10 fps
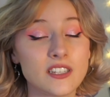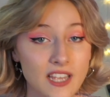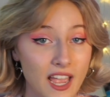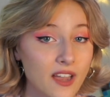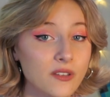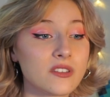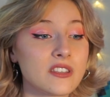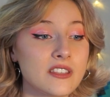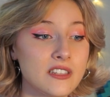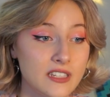
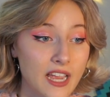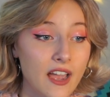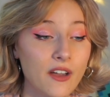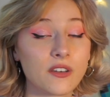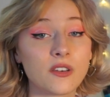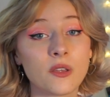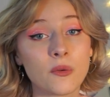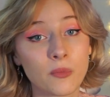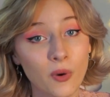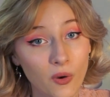down,
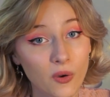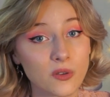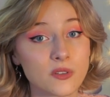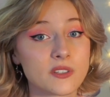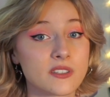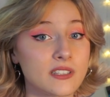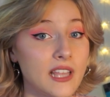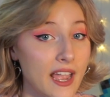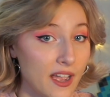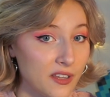down, pause,
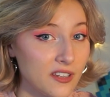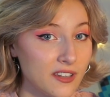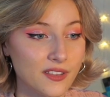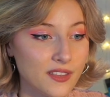down.